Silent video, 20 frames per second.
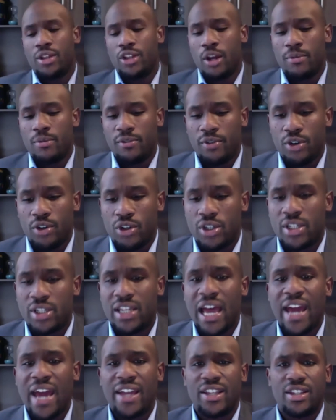of your
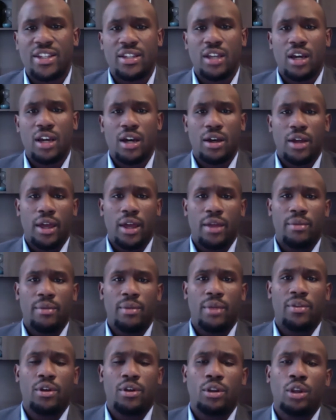sites and
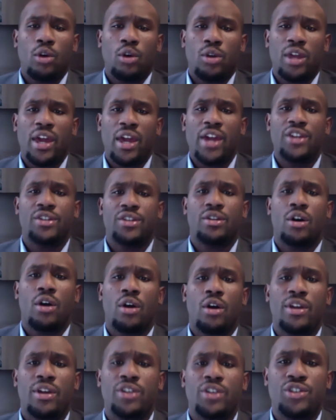their location, are
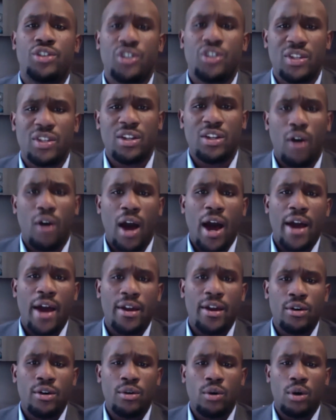they just in
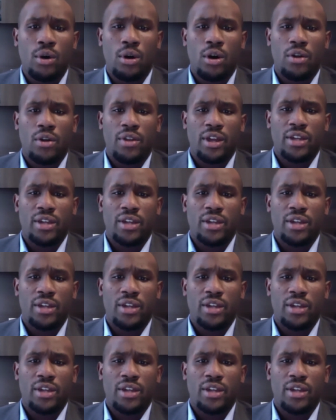Ohio, or are they